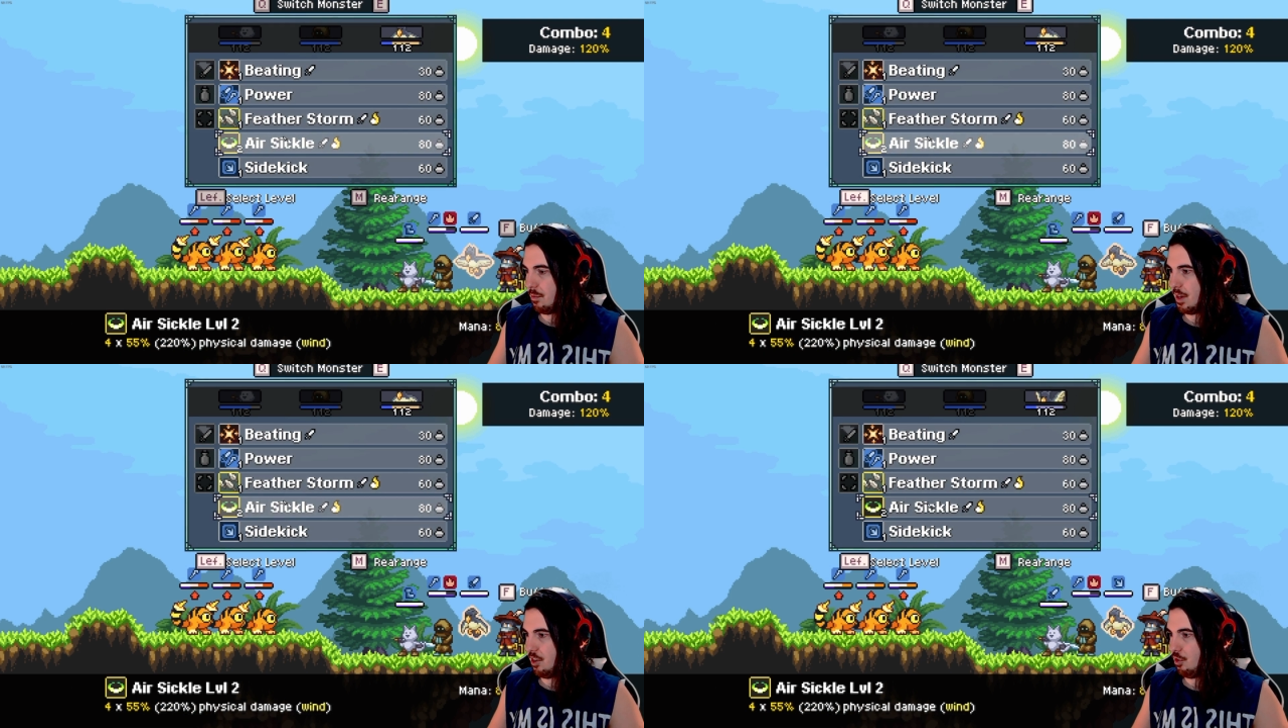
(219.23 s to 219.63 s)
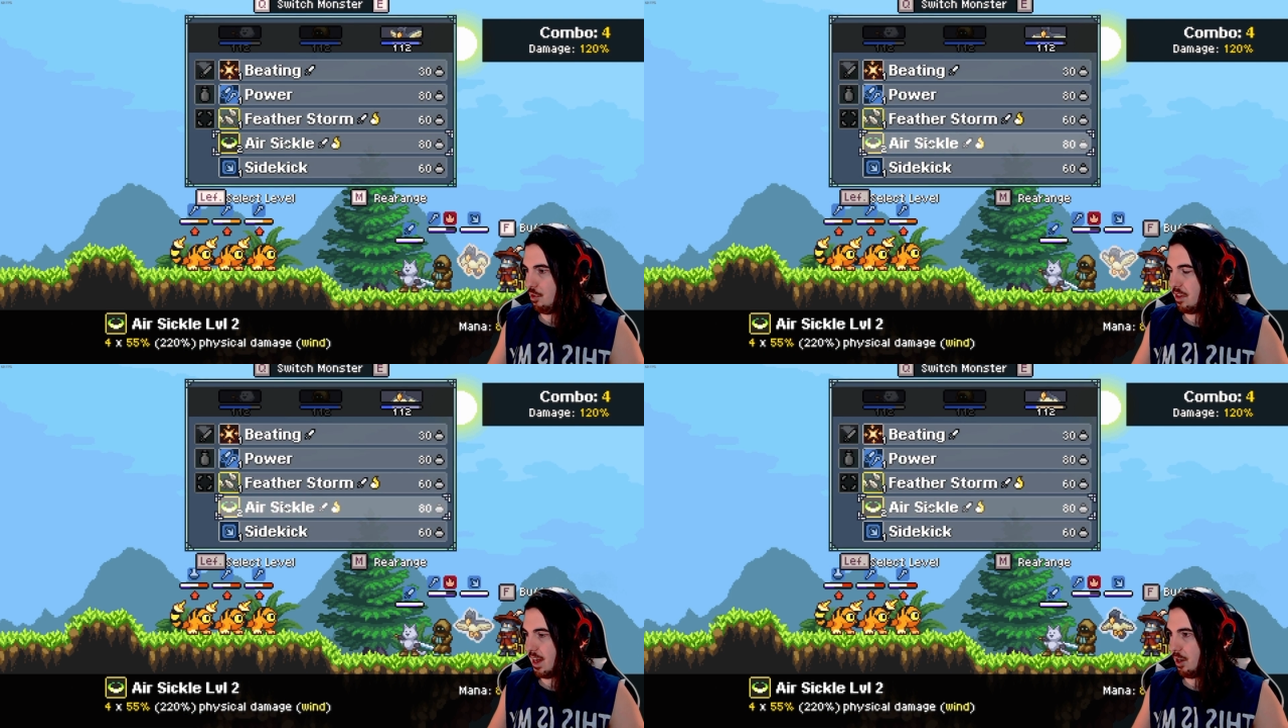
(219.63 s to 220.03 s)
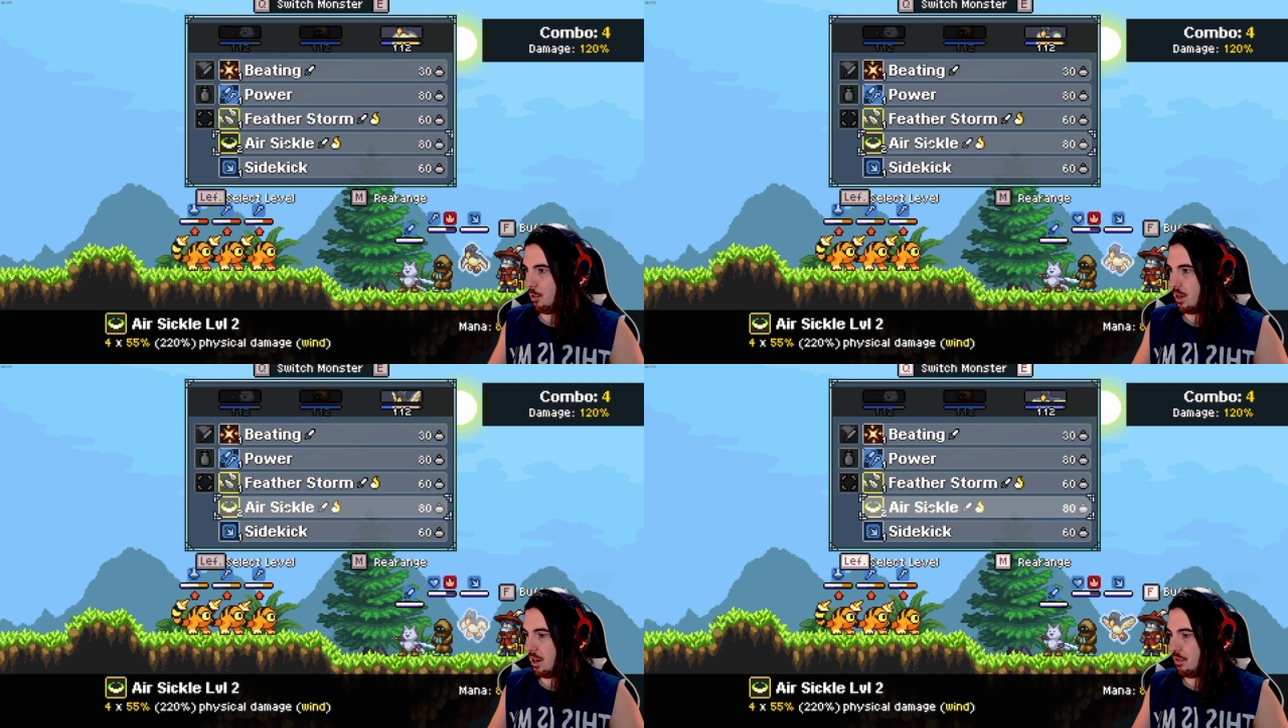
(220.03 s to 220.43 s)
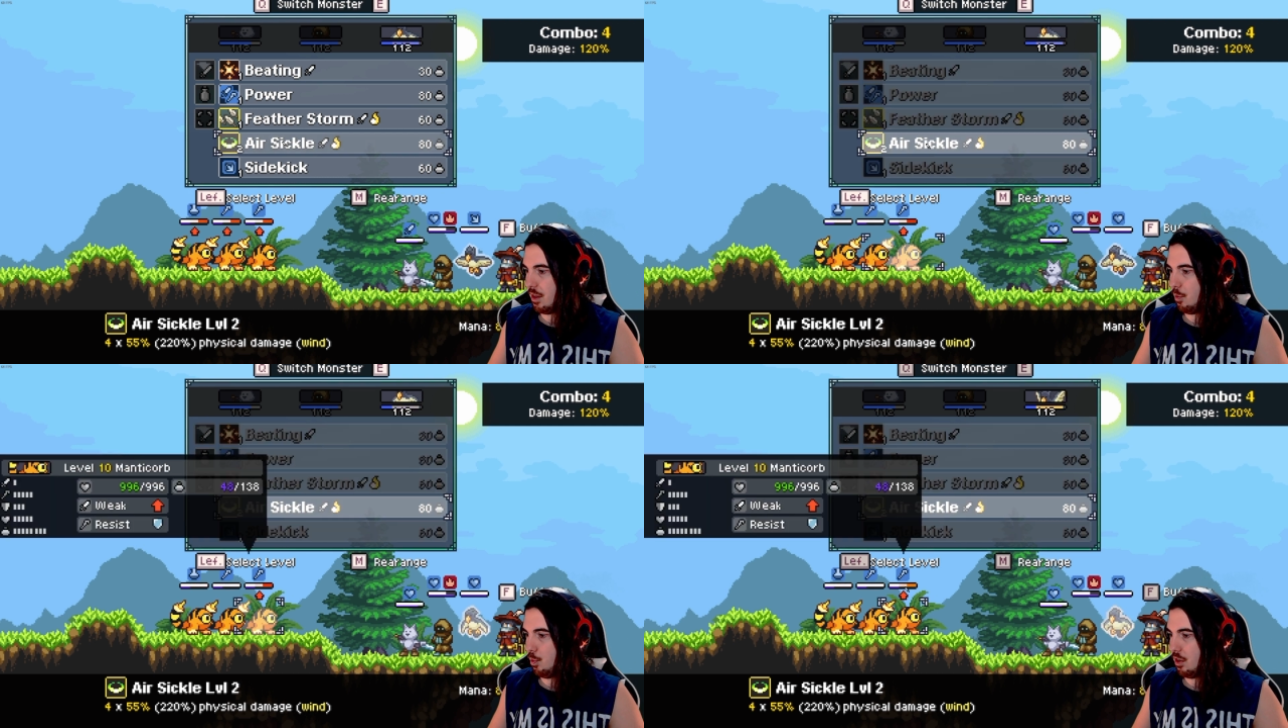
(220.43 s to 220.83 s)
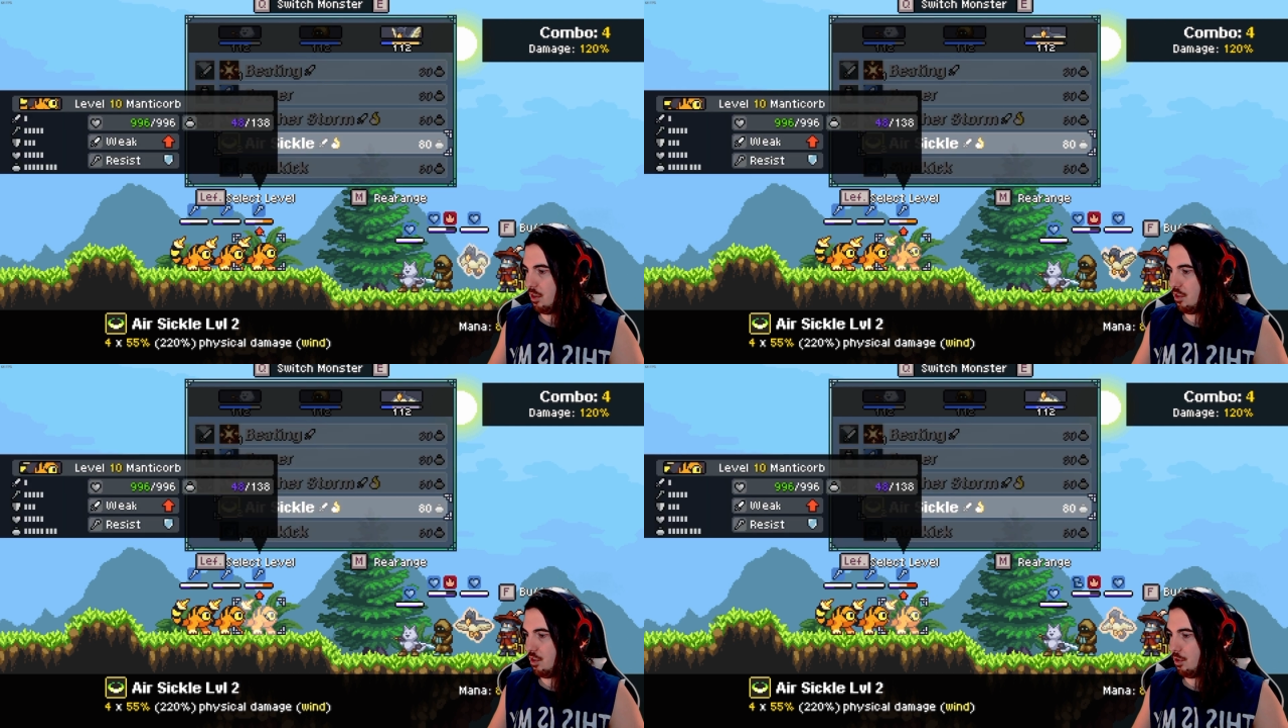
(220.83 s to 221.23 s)
This makes target choice,
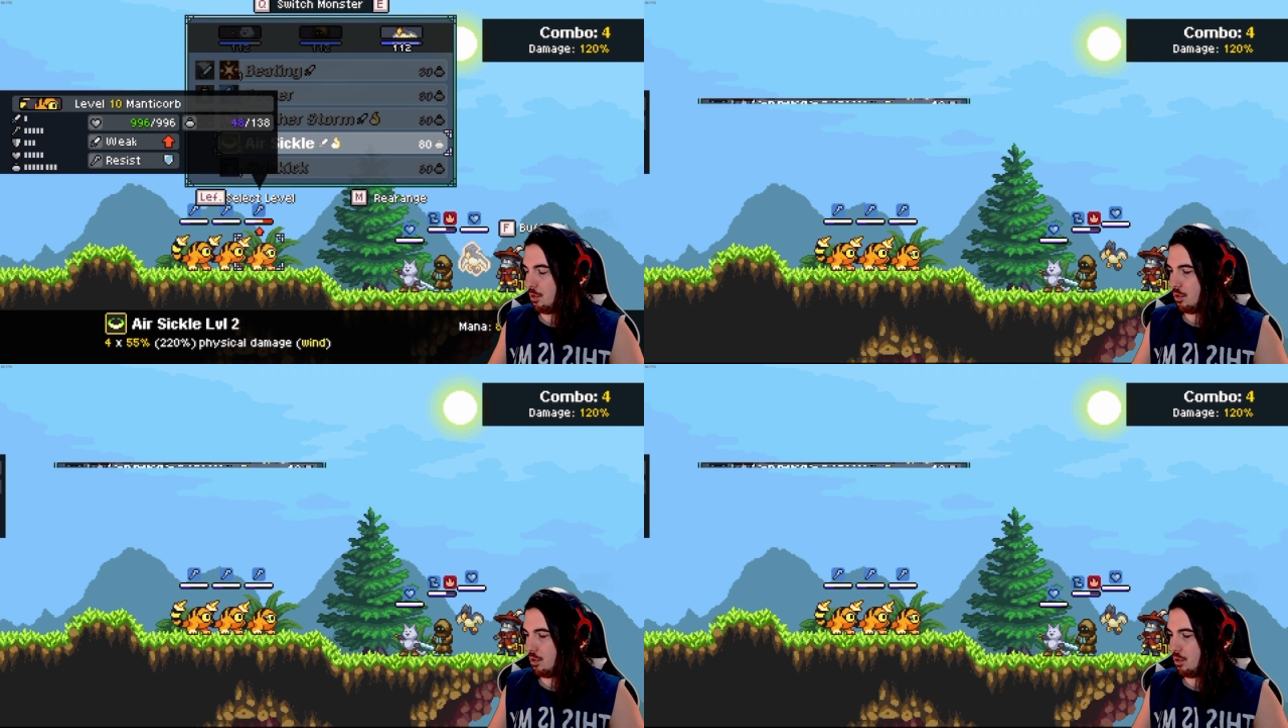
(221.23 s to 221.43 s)
as well